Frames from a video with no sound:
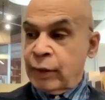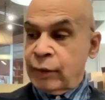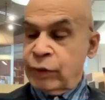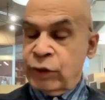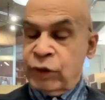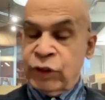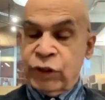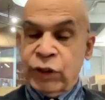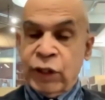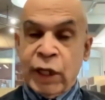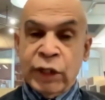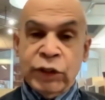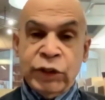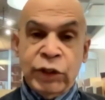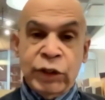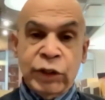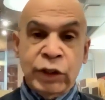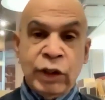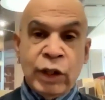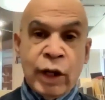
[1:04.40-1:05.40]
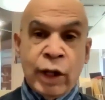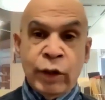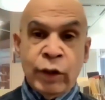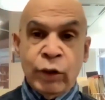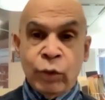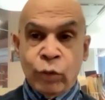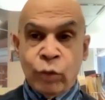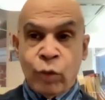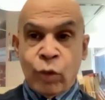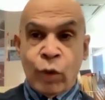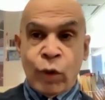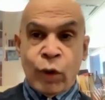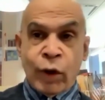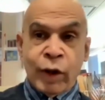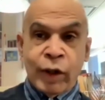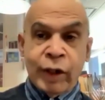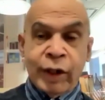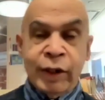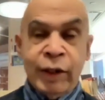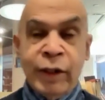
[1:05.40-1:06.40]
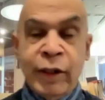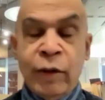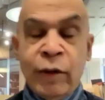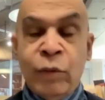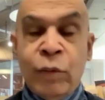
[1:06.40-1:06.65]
discussion on the war in